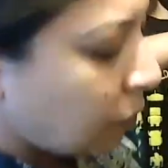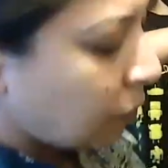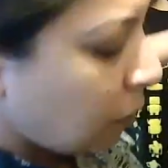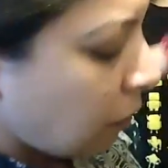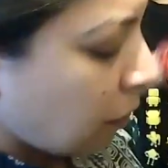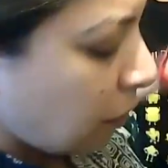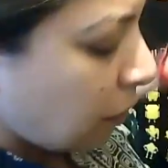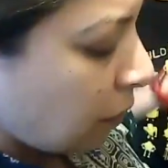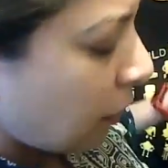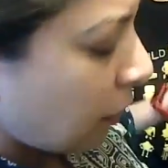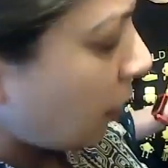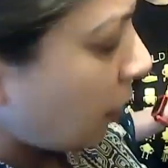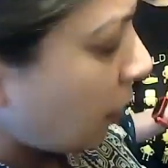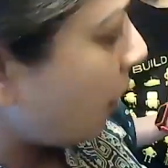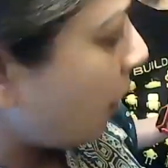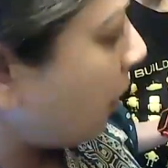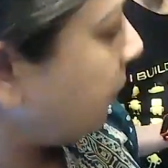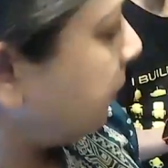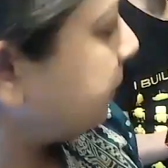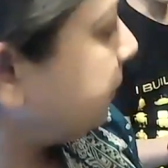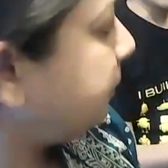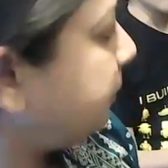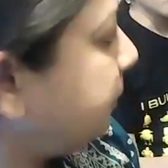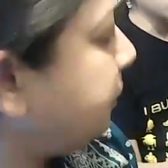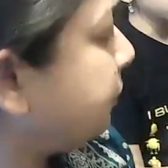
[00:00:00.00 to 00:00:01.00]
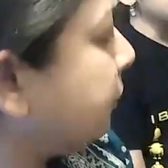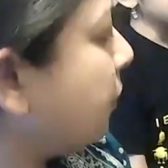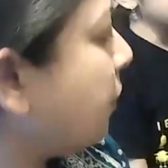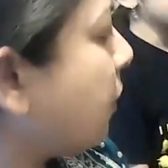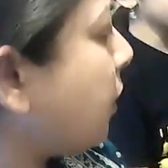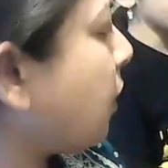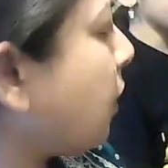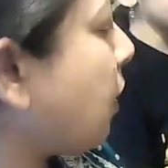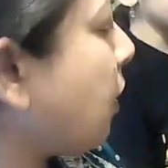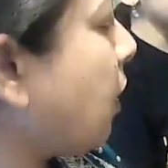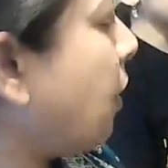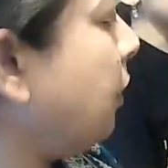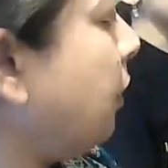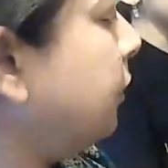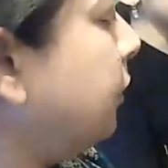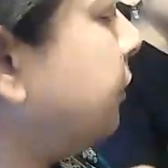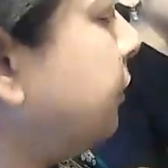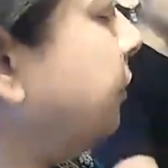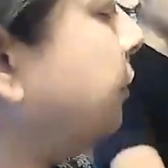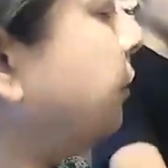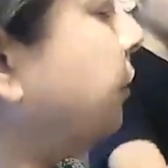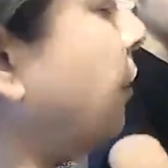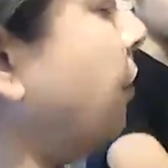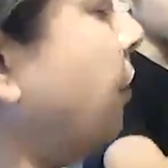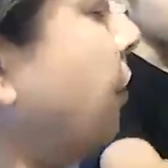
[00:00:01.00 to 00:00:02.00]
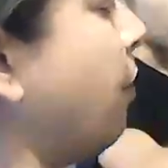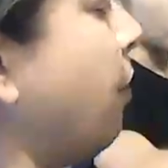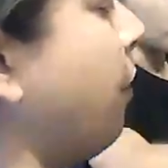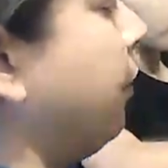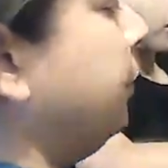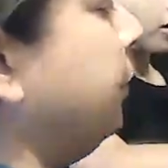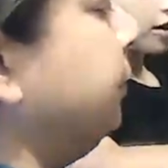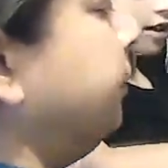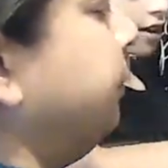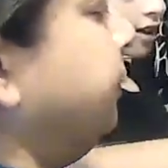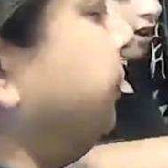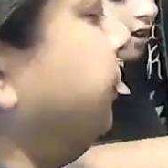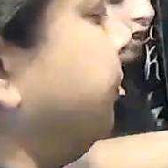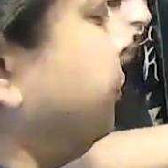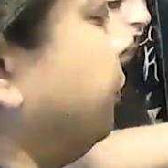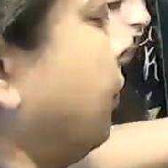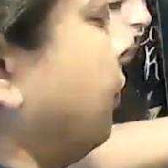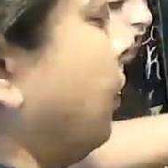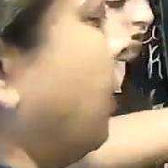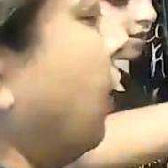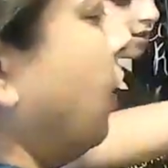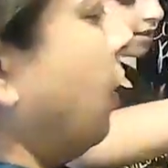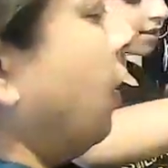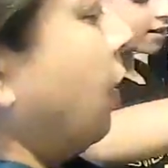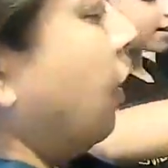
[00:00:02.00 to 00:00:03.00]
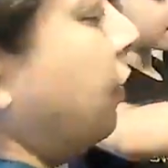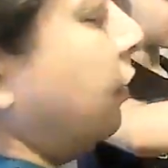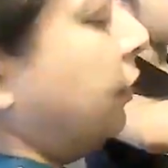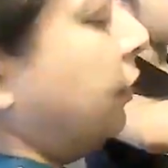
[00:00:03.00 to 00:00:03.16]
Do you have no sense of heat?